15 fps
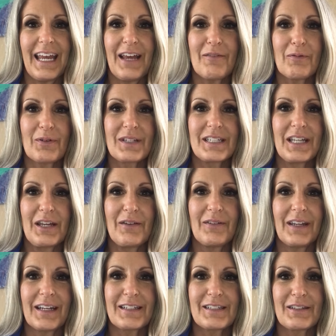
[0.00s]
and we'll see you
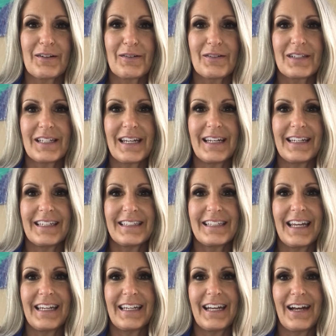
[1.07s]
next Thursday.
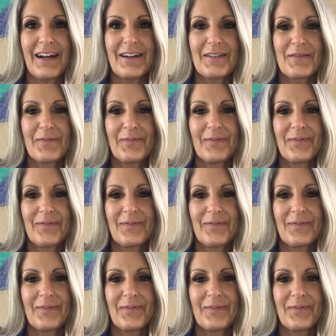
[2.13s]
Take care.